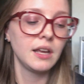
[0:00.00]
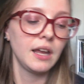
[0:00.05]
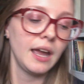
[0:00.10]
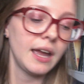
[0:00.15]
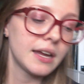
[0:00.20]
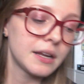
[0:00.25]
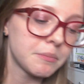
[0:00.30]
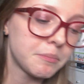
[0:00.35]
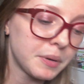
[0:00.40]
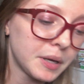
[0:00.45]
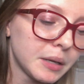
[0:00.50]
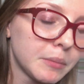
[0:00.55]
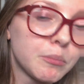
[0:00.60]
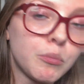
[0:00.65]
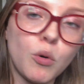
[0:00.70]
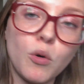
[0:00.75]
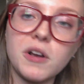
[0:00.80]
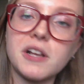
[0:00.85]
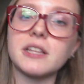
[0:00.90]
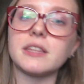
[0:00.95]
and
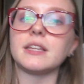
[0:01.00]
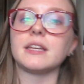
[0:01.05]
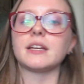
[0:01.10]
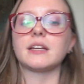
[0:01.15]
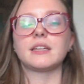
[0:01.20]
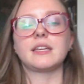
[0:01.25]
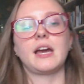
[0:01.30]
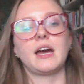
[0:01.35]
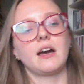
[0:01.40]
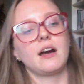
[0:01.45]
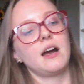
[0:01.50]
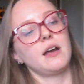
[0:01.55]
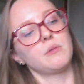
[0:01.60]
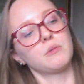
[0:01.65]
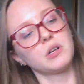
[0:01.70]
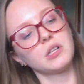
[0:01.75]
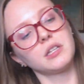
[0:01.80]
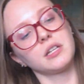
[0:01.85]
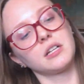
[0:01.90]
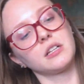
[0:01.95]
pinpoint like, yeah, I
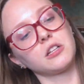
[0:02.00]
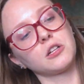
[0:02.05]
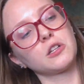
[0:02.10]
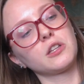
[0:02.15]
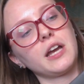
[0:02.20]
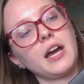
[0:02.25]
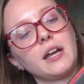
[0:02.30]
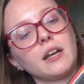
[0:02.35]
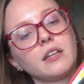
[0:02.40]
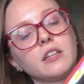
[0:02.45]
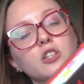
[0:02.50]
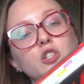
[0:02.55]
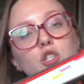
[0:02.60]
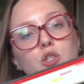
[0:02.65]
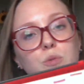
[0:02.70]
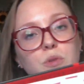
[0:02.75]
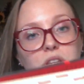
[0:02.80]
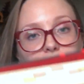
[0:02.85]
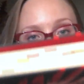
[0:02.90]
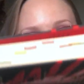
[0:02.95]
really clearly had an issue
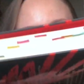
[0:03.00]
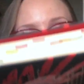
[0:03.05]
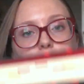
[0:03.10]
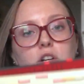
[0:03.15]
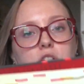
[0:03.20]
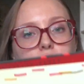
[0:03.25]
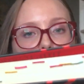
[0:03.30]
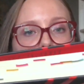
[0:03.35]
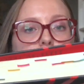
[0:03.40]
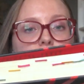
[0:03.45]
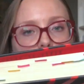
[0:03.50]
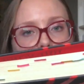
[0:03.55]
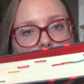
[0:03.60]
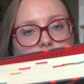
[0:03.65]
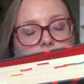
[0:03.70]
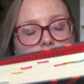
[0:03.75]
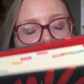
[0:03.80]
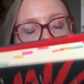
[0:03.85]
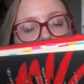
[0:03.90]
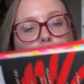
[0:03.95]
with characters in
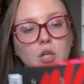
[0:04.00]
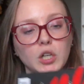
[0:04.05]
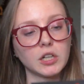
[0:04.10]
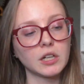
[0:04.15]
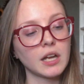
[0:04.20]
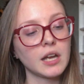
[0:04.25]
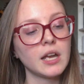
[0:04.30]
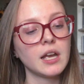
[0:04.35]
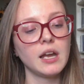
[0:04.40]
this book,